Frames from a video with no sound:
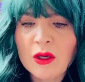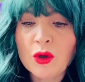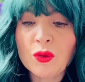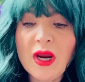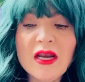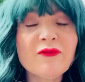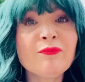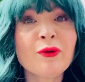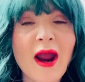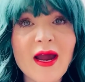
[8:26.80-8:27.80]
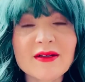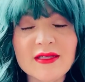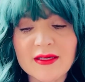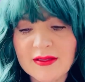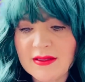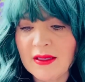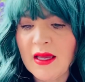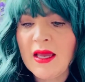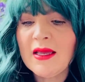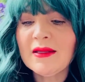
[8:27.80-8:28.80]
Creative practice.
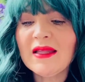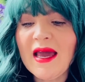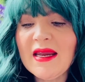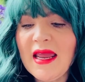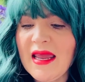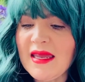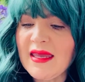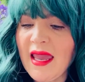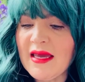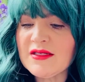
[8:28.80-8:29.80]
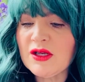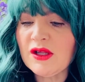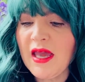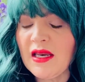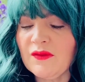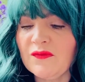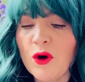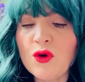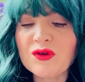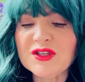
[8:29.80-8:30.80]
Light a candle and
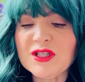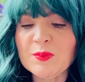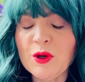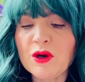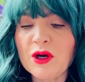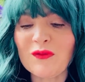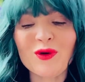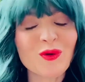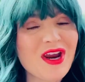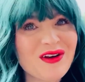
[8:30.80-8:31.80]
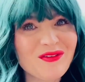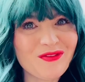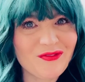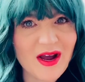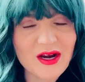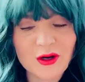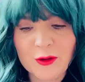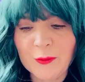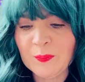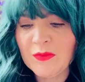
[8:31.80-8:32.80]
invoke the spirit of creative
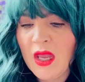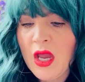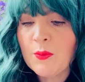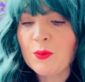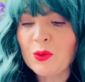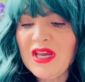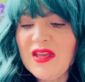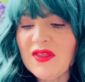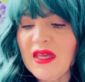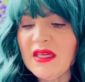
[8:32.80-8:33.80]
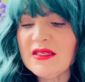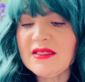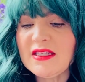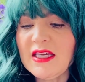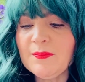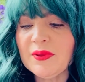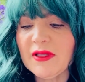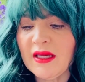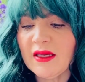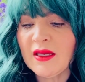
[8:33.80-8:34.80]
fire. Breathe in
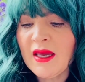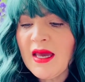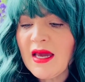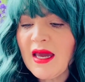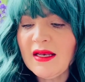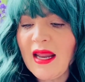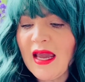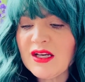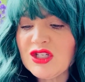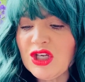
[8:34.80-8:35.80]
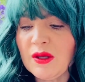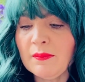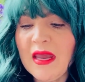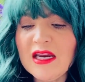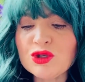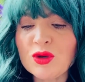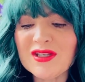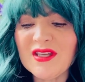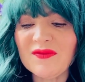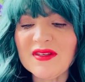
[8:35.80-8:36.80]
deeply Connect to the
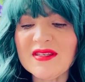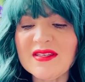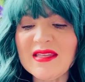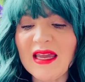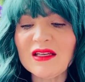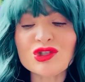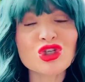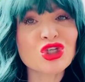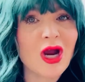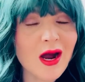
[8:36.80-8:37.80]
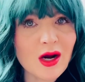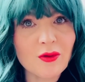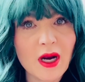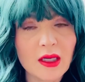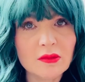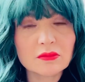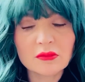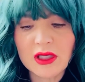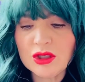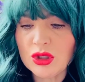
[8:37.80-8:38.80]
matrix of the second chakra.
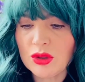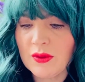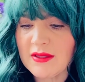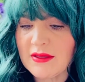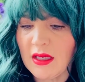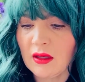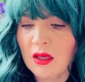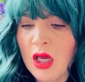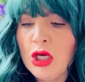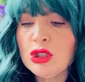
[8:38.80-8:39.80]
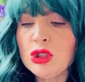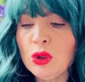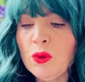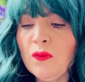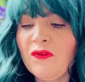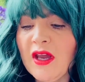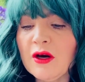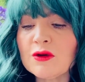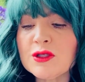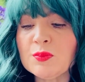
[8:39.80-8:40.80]
Interesting. Two
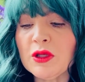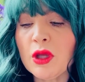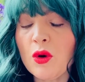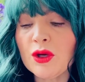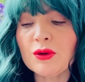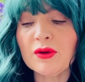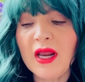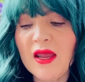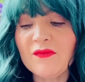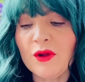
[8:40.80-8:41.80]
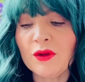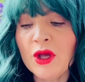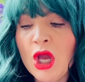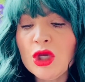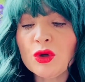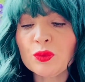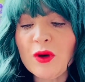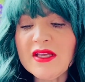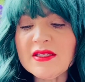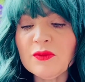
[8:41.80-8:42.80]
fingers below your navel, your
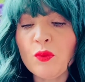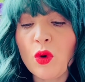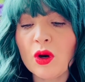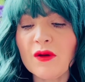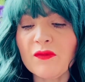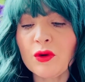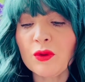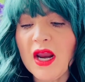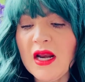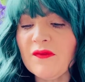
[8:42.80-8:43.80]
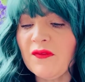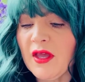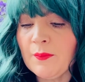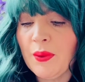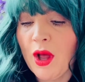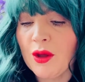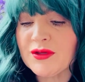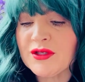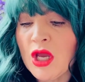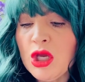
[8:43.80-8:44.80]
reservoir of creative
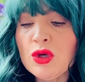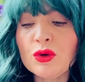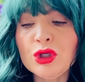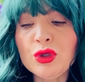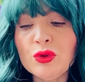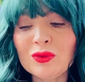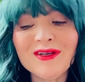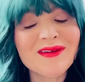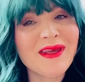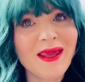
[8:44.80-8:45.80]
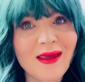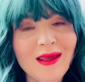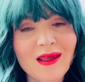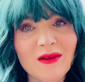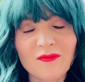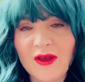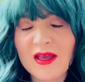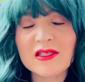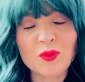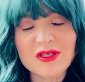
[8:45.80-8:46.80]
impulse, your uterine cave,
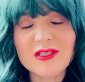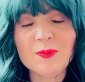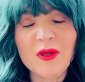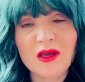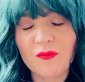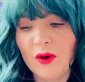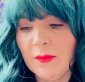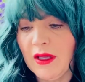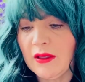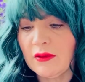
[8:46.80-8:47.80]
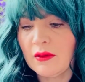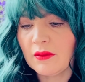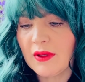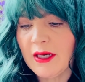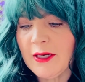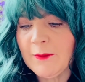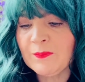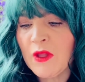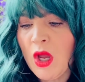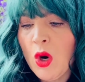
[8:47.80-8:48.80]
as we speak of women, okay?
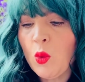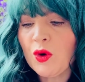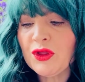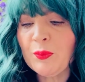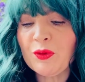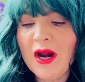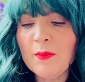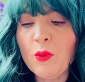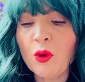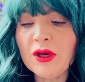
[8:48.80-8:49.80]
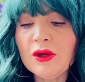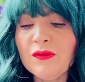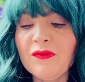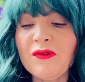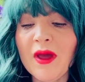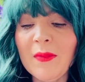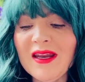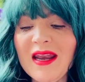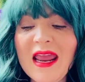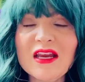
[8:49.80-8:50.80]
Where the primordial
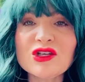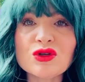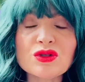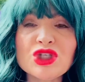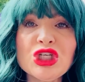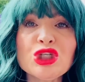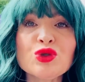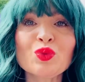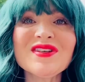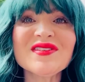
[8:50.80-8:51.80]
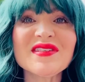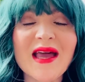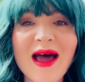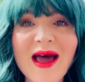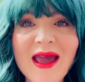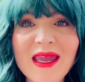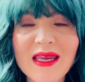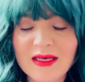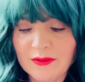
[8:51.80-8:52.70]
feminine energies reside.